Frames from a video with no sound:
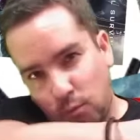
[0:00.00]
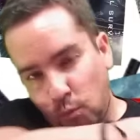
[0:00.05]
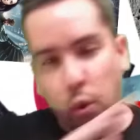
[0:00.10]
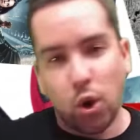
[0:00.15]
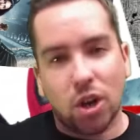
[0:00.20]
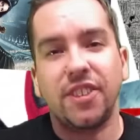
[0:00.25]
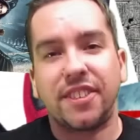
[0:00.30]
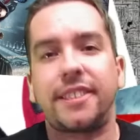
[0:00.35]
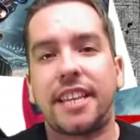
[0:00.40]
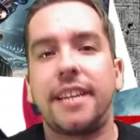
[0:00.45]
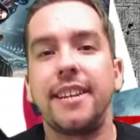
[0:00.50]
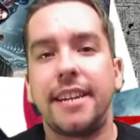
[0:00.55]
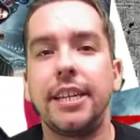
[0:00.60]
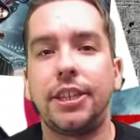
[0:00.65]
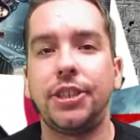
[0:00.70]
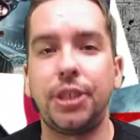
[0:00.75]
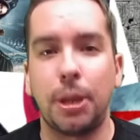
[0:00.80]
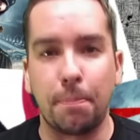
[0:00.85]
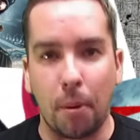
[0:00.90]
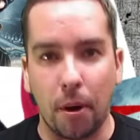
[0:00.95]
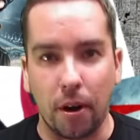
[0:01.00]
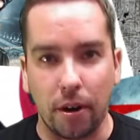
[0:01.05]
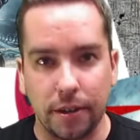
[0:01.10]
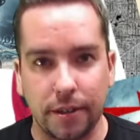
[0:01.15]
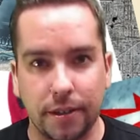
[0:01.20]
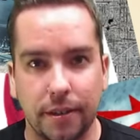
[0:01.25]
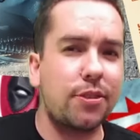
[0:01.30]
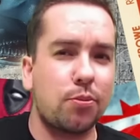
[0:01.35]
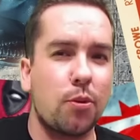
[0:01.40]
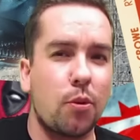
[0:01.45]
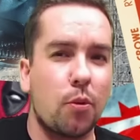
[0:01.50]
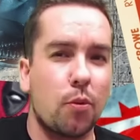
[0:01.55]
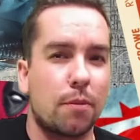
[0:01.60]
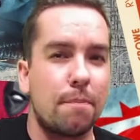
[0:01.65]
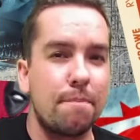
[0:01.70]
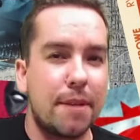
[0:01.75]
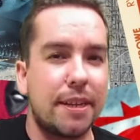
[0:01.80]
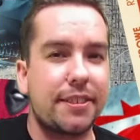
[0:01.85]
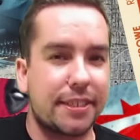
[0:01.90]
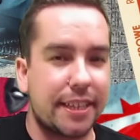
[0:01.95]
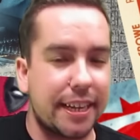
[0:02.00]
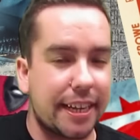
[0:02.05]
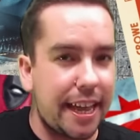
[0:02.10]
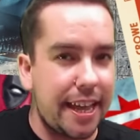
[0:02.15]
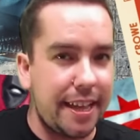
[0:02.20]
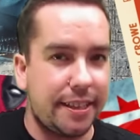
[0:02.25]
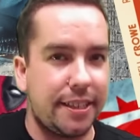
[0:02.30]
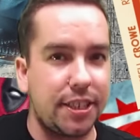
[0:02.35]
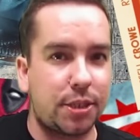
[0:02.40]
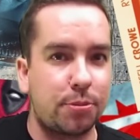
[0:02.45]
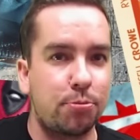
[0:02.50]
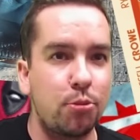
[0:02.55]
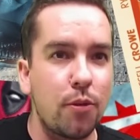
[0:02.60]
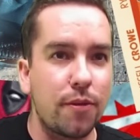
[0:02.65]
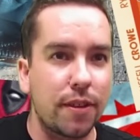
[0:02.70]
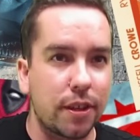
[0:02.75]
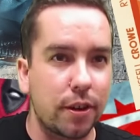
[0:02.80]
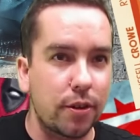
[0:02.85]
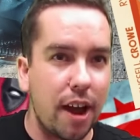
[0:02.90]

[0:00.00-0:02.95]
Where's the ninja part? That's what we're missing in this movie.